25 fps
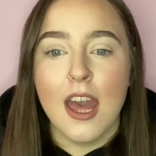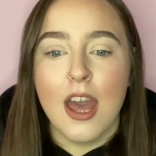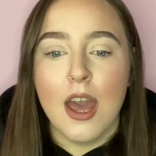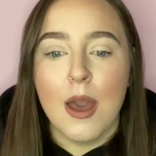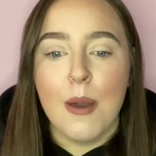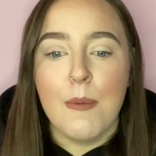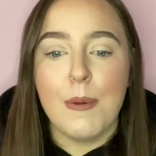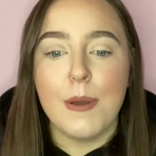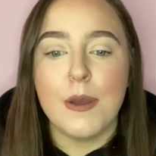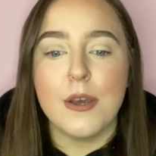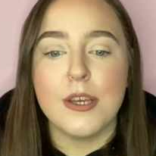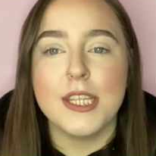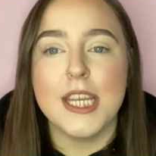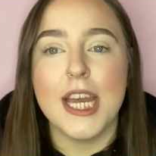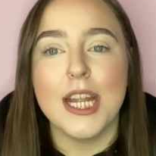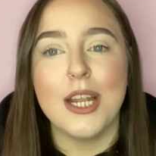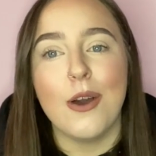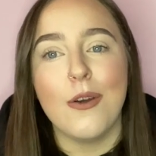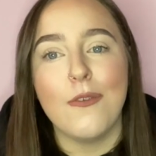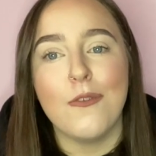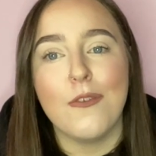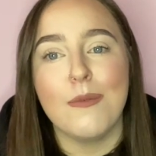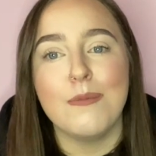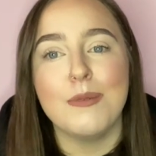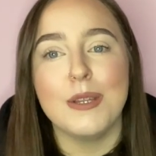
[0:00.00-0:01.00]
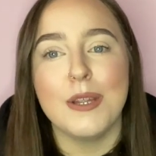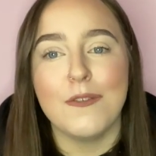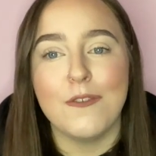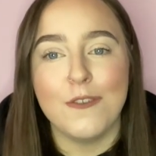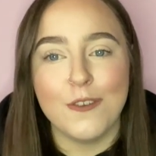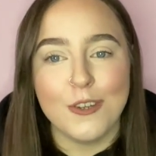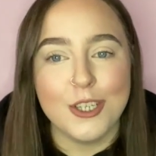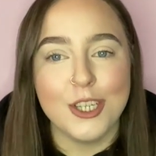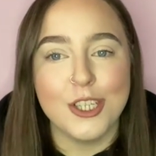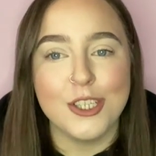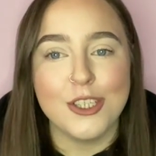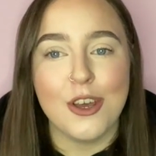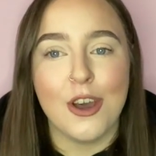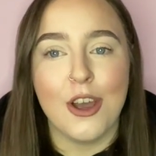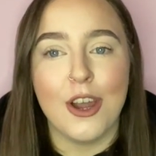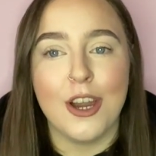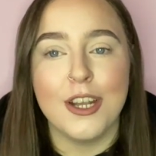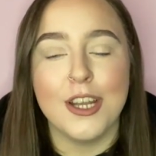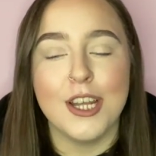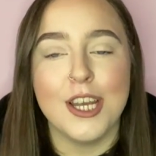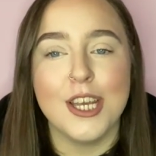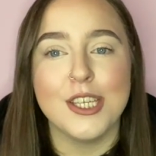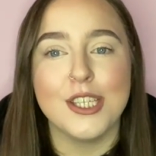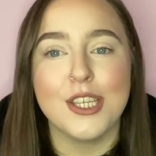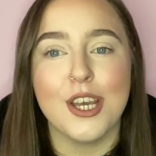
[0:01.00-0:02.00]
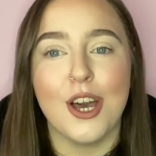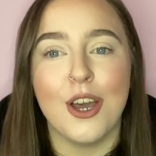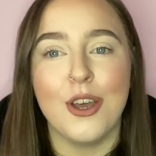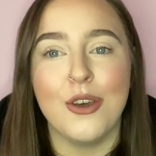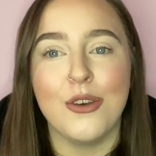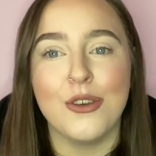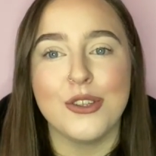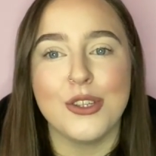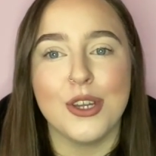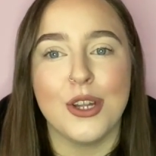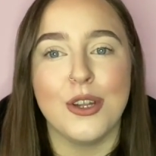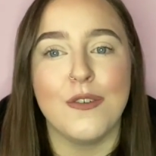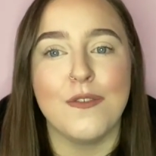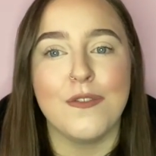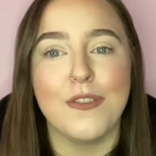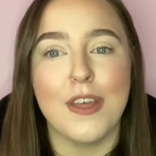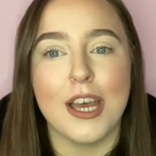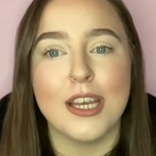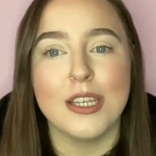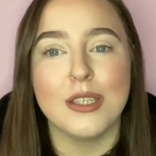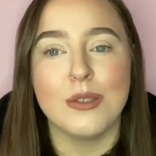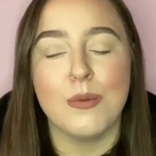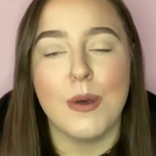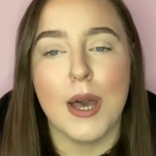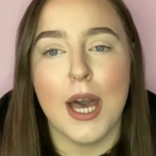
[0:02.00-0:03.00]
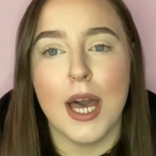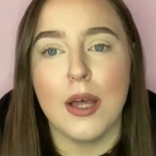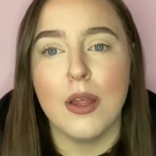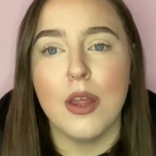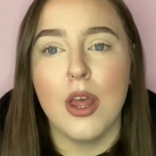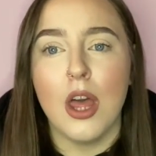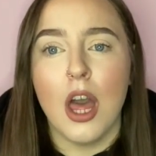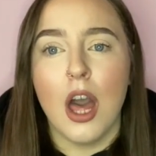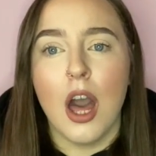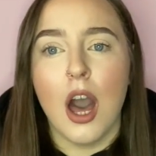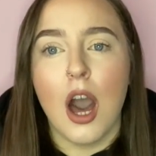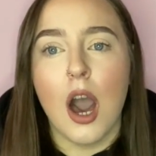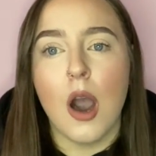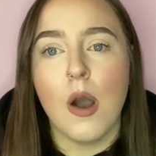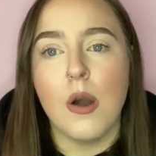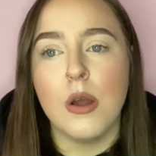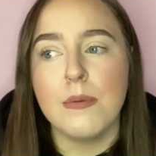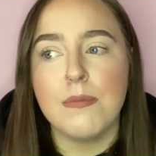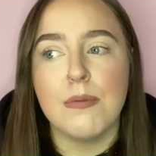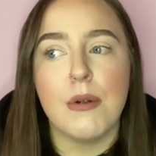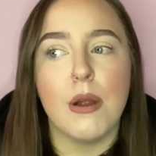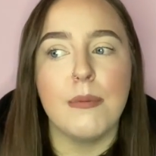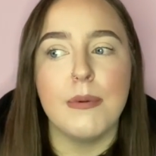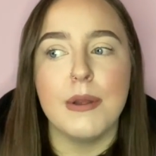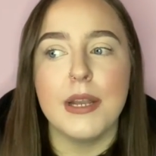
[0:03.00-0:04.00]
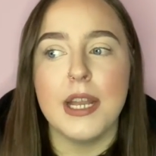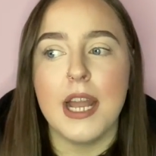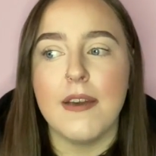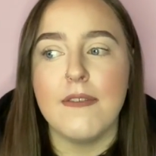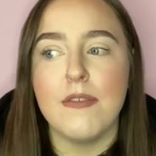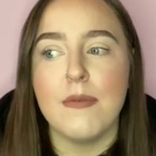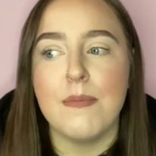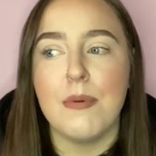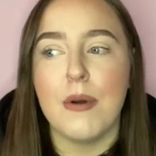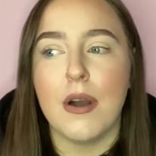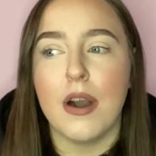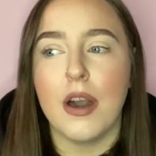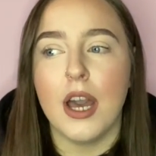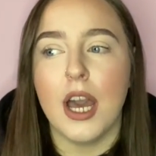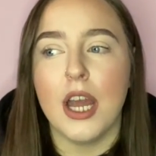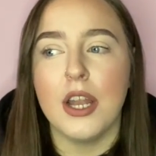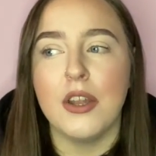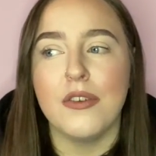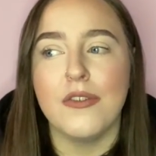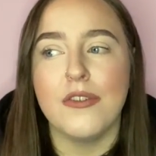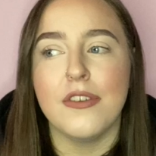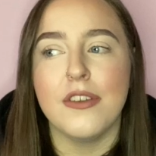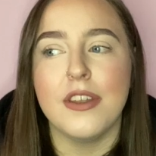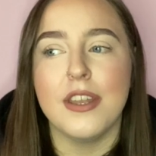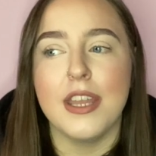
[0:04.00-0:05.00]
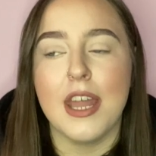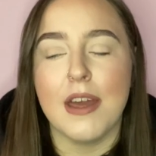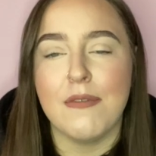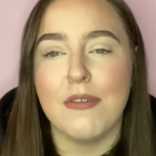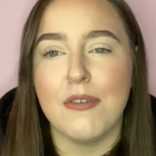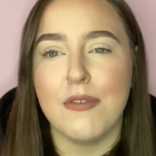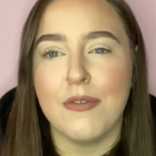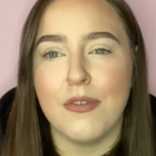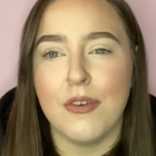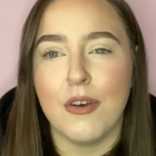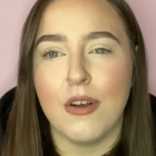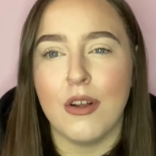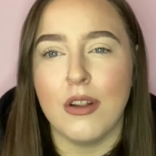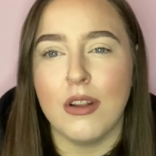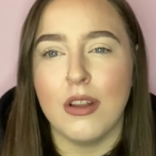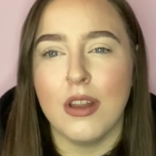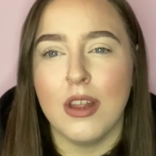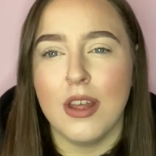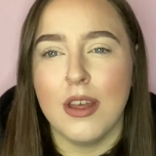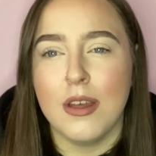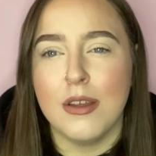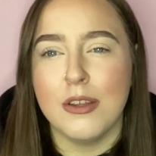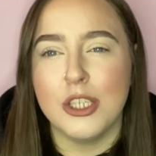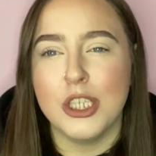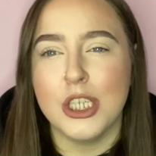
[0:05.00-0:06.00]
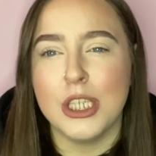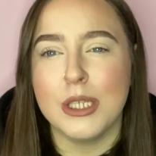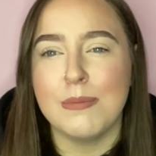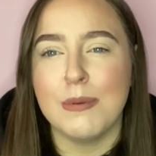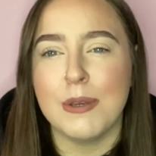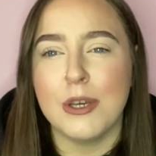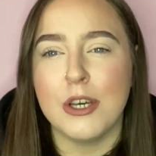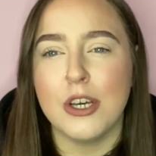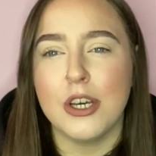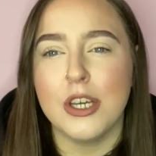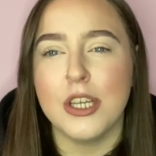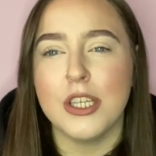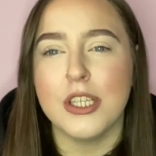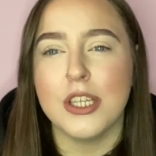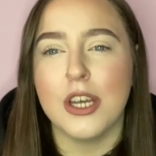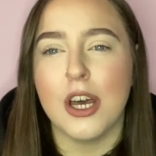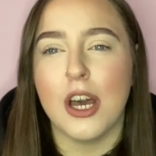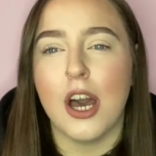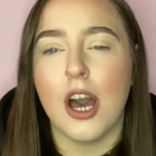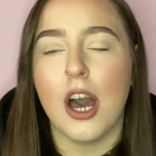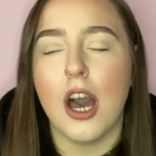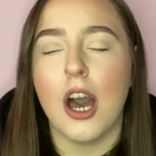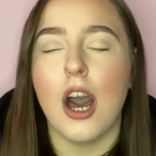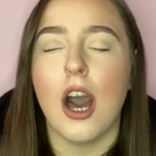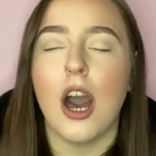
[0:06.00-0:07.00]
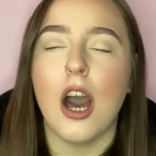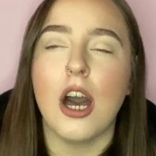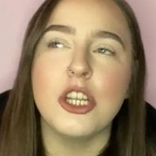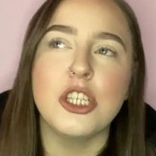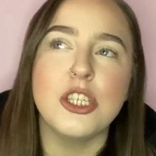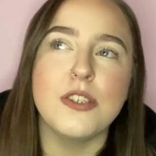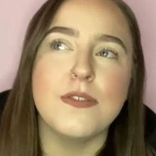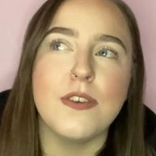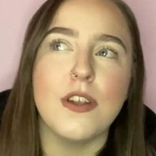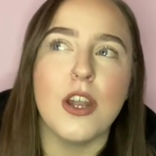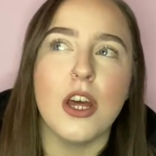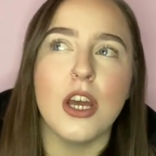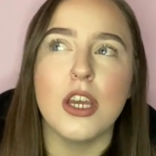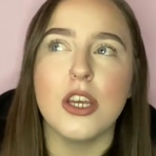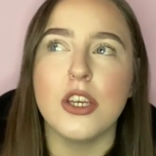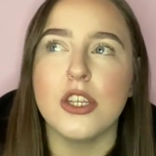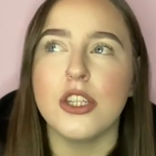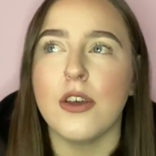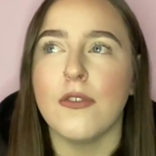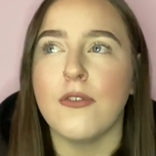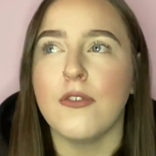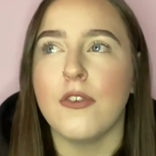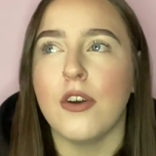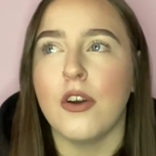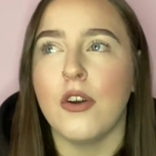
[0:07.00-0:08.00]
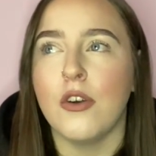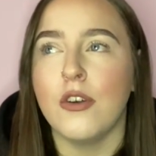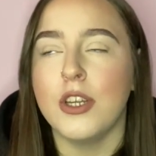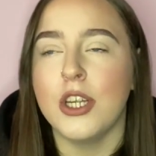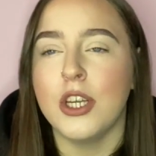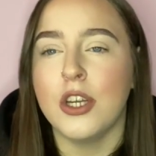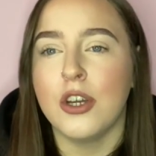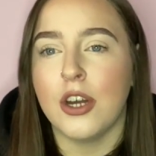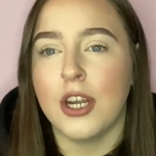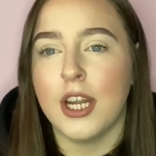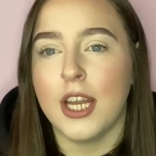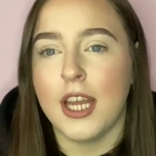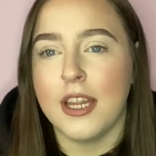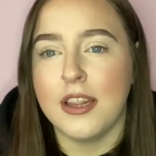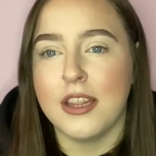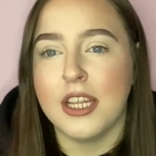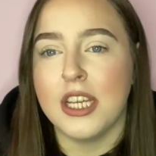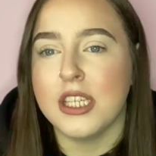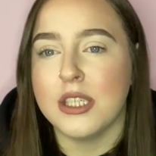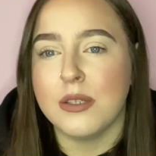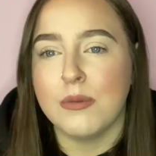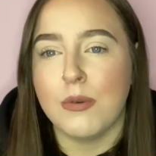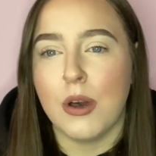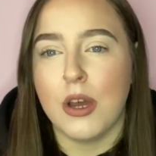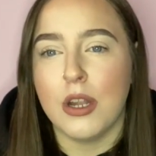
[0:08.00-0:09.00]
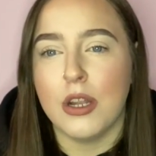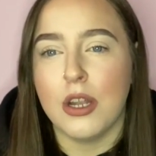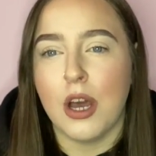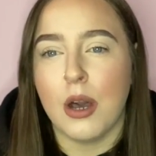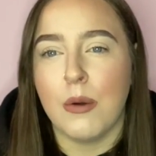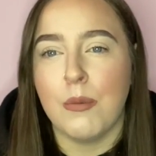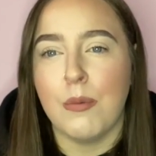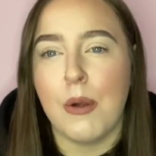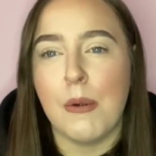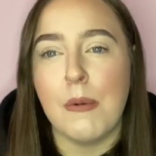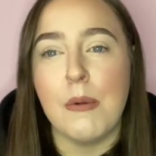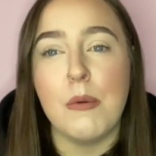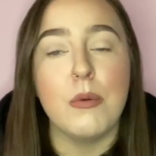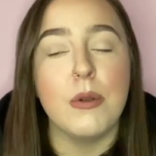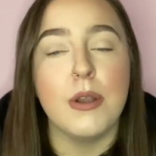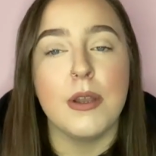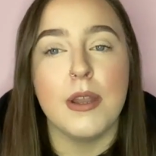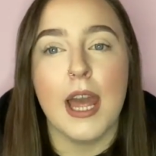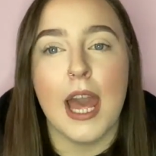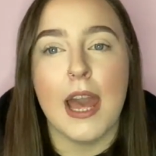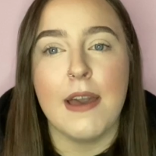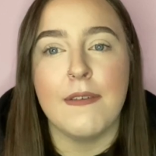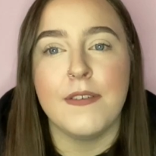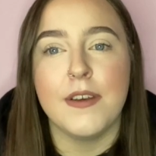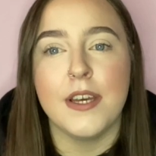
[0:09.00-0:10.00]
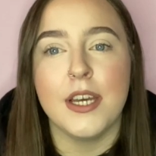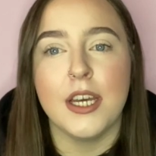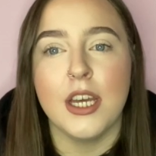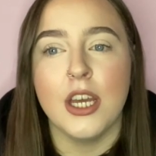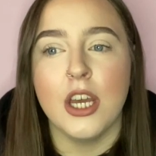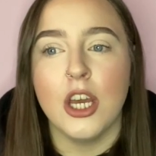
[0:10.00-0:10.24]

because they're like from different designers, I also love that as well. I would probably never buy another Neverfull, just because I just feel like, because I've already got it in this one, I probably wouldn't ever